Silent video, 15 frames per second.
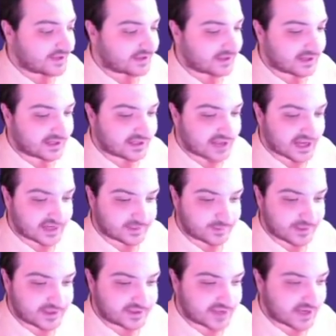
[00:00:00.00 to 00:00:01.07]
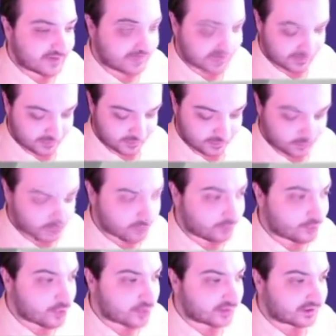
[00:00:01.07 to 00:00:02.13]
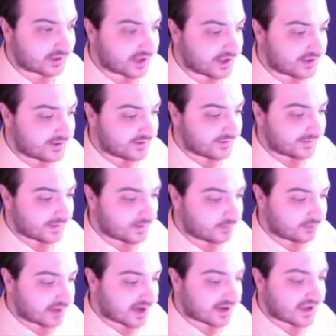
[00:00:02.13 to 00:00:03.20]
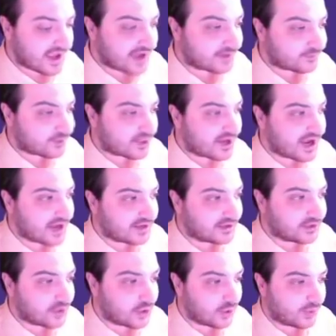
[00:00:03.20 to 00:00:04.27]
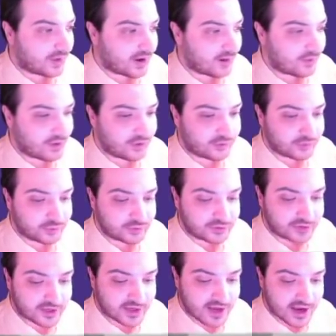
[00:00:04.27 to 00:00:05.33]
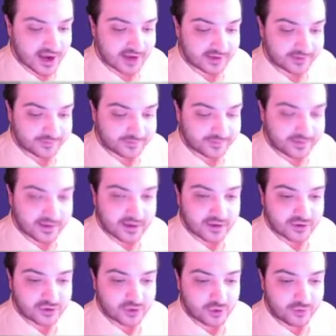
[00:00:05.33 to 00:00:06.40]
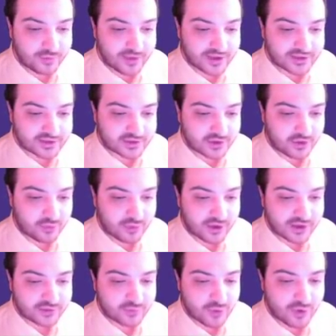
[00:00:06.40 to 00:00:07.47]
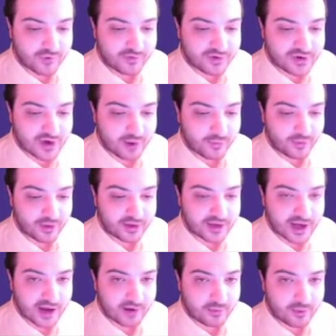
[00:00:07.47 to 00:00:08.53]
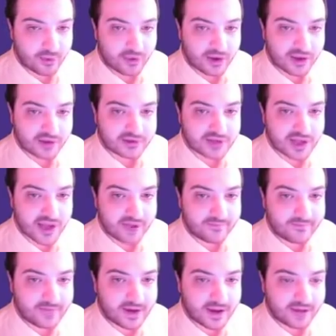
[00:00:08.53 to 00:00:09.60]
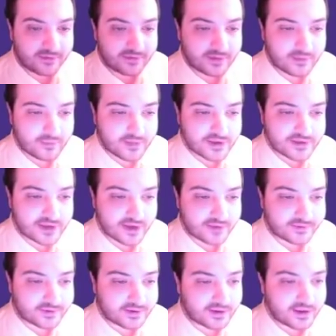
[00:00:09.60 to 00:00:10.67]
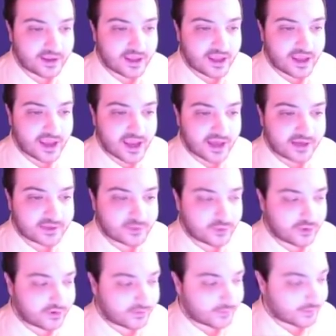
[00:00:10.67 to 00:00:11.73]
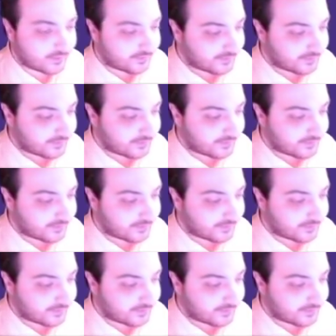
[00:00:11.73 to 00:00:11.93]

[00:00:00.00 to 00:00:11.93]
attacks b7, but more importantly, Black can't protect it all that well due to the knight. So it basically creates more of a double attack, both against the f5 and the b7, and it's wonderful.